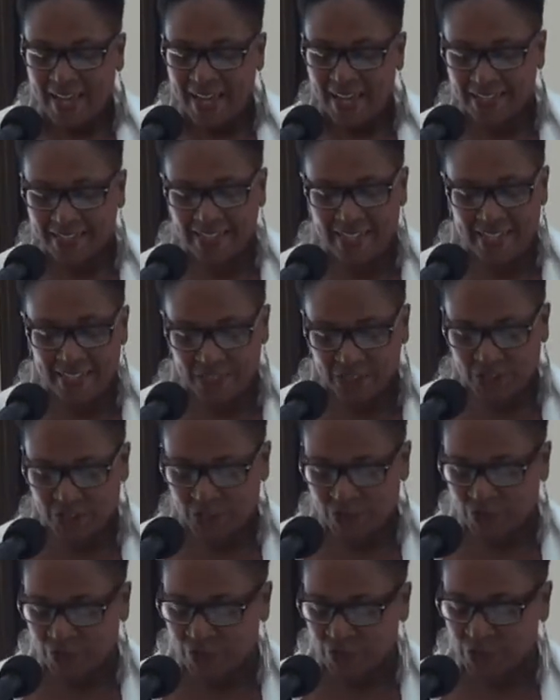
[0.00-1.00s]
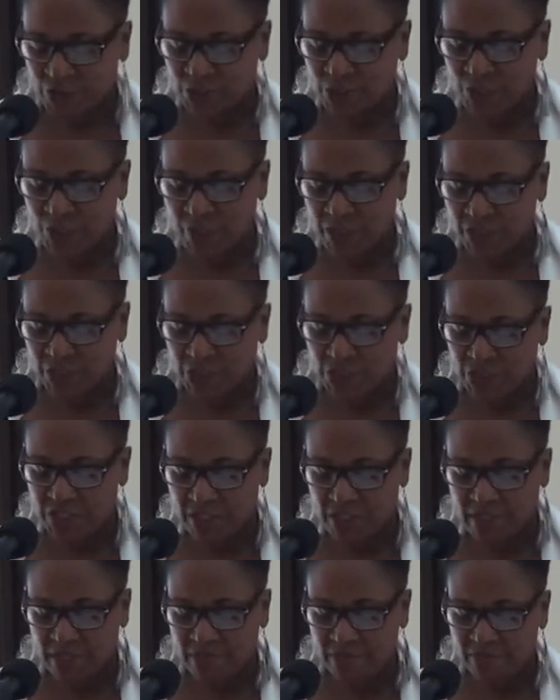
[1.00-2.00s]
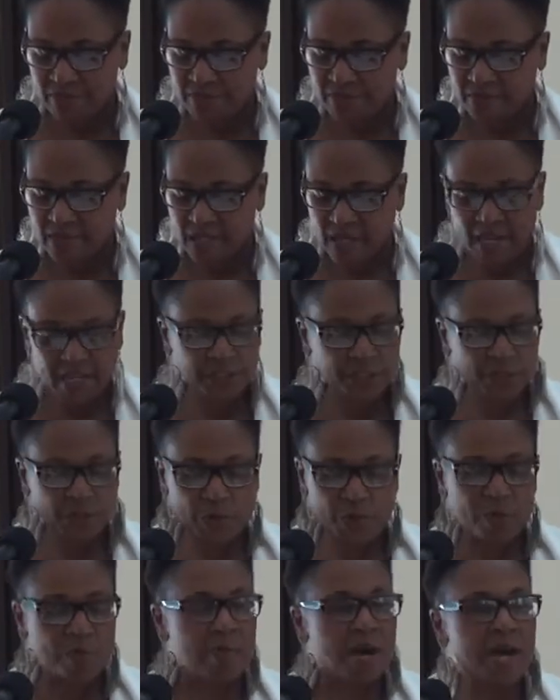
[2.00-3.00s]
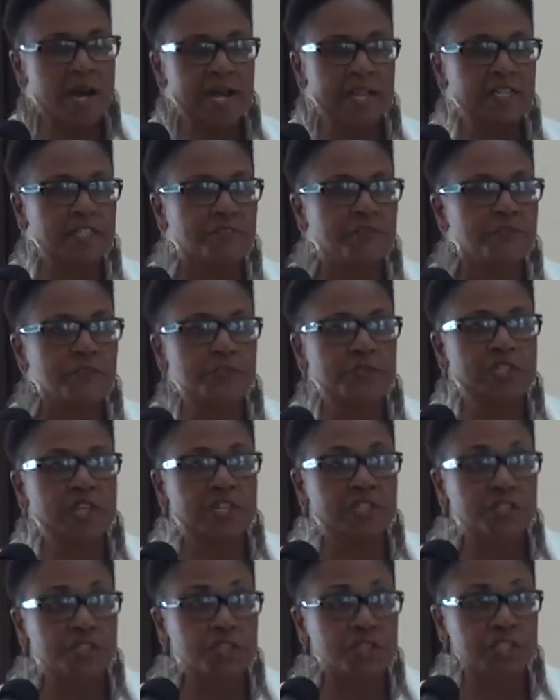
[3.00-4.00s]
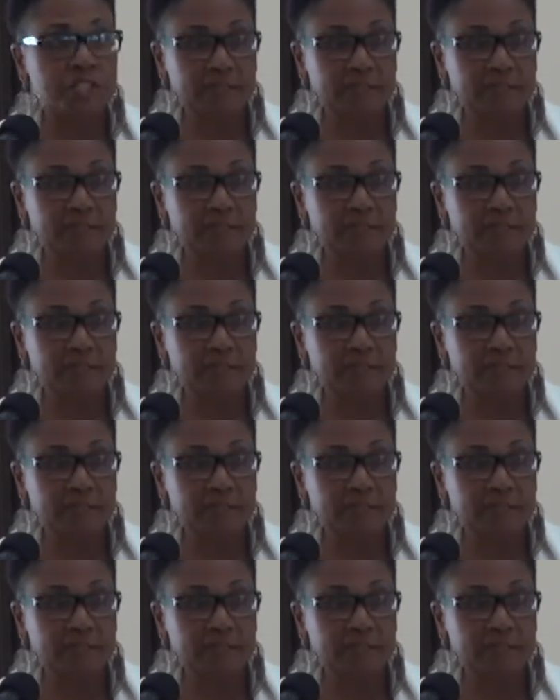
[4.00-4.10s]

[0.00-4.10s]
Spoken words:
And to answer the first question, I don't mind if you touch